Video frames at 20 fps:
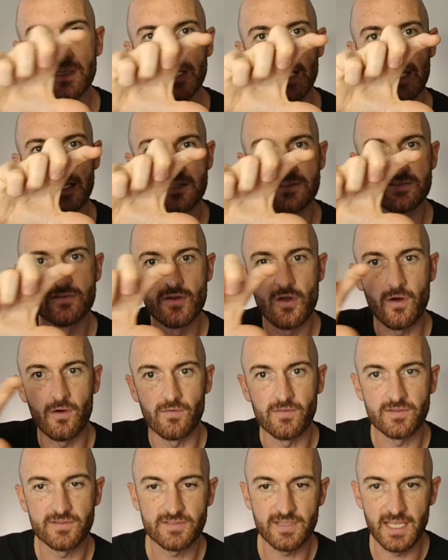it's not
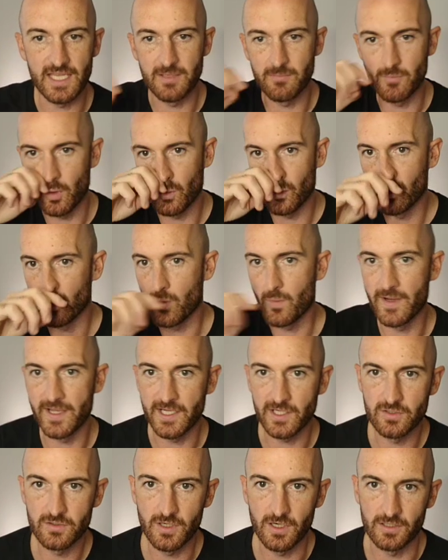the same all the way
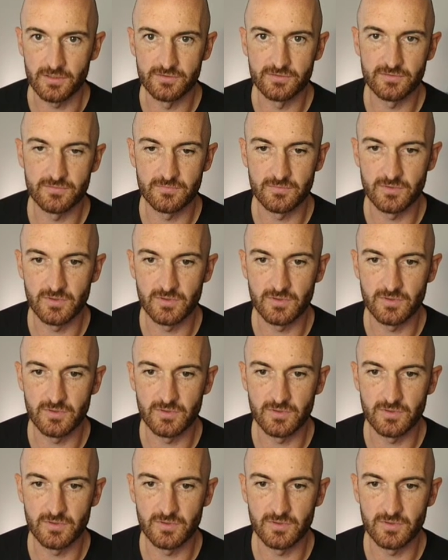across.